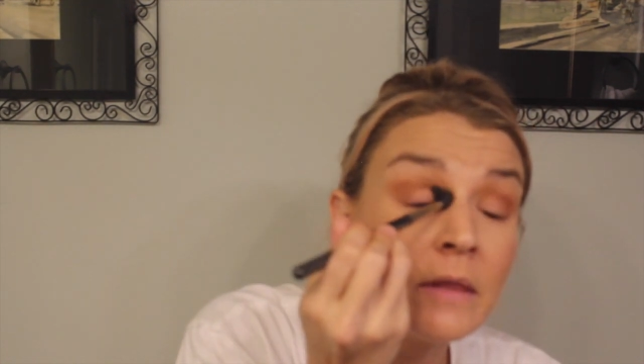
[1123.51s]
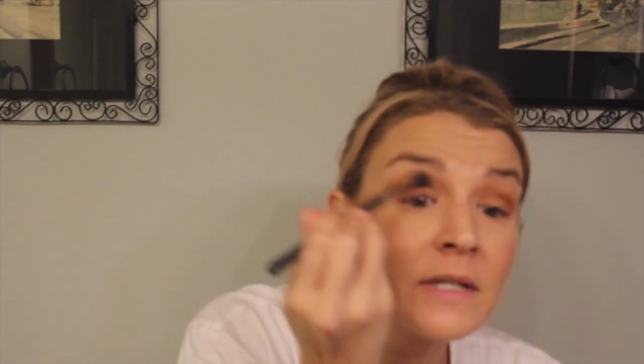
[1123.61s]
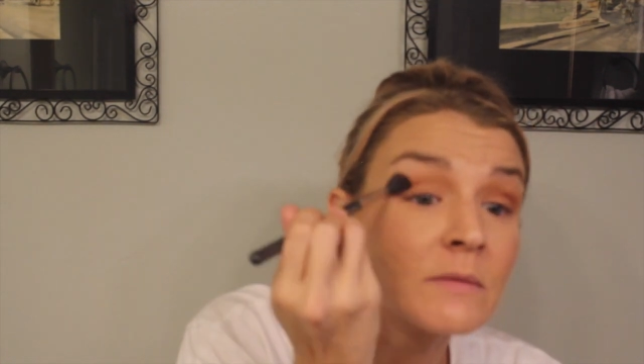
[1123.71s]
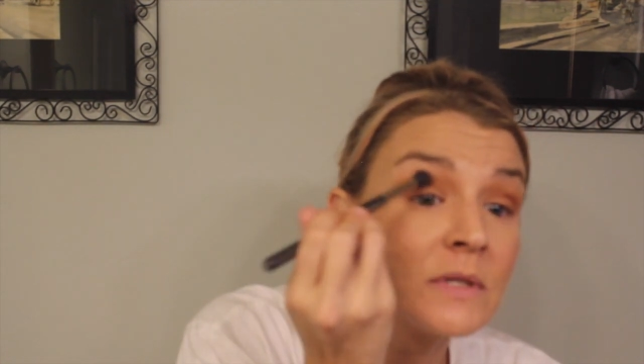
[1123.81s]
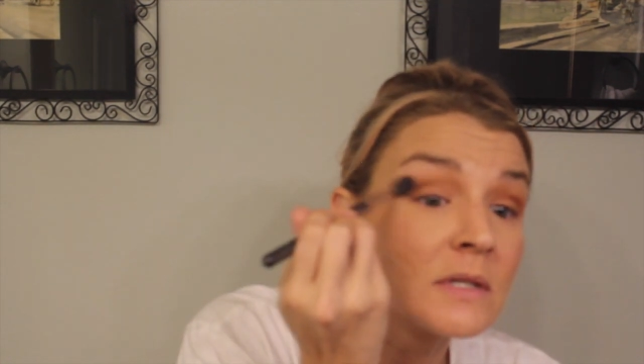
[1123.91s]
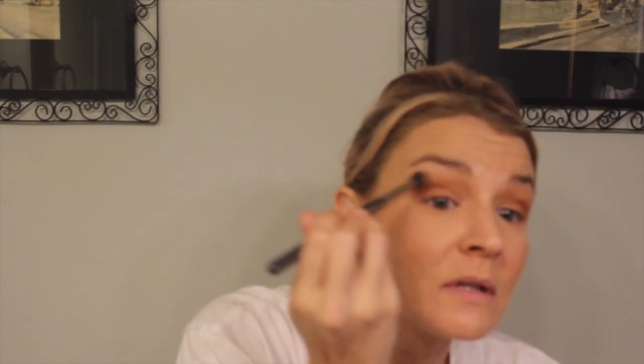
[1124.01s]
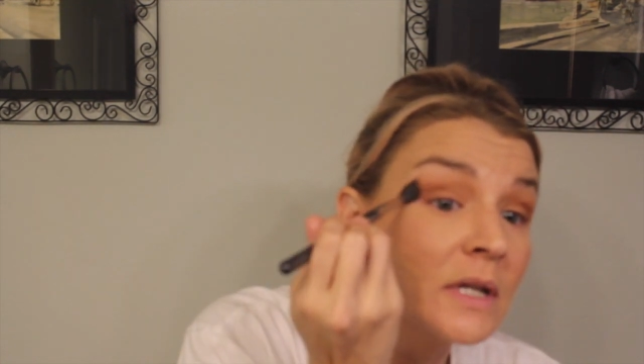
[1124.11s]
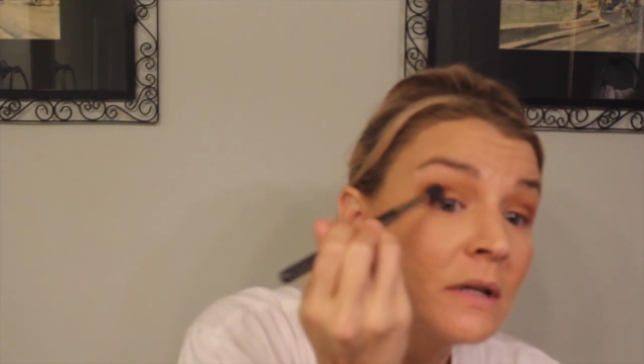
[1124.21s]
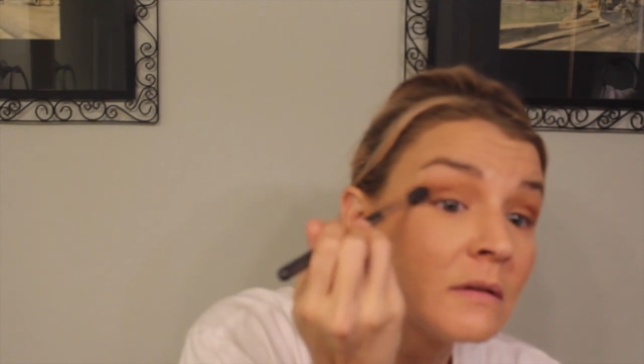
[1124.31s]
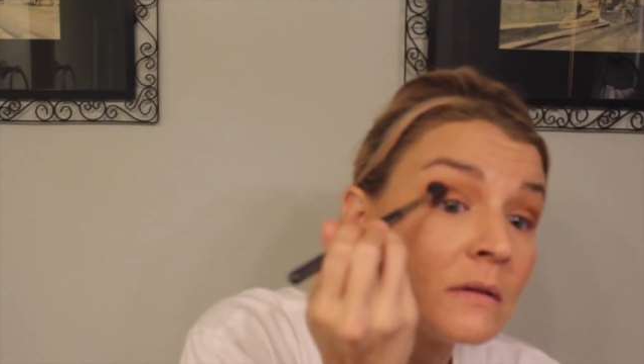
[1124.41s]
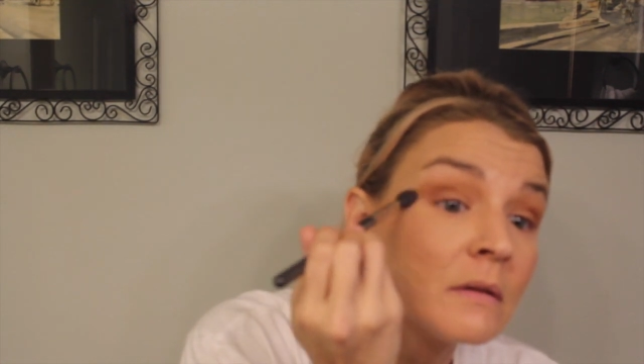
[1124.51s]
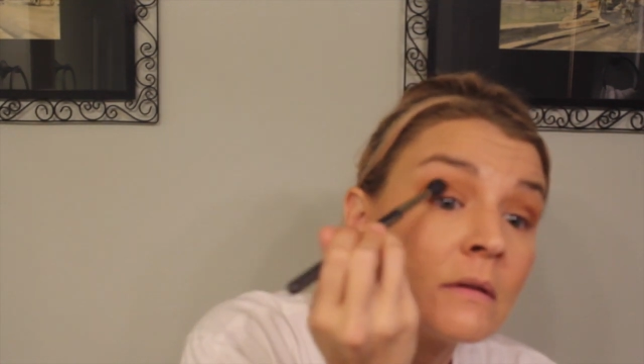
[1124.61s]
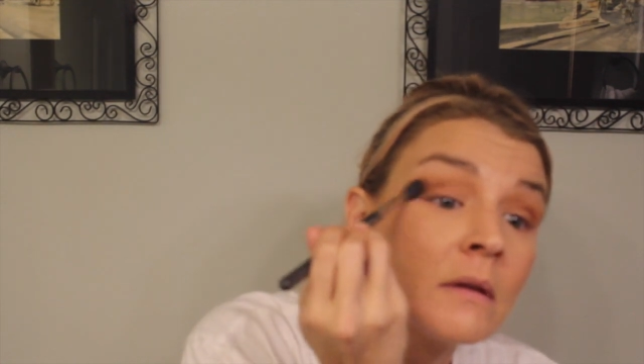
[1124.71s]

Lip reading: and this one's clean.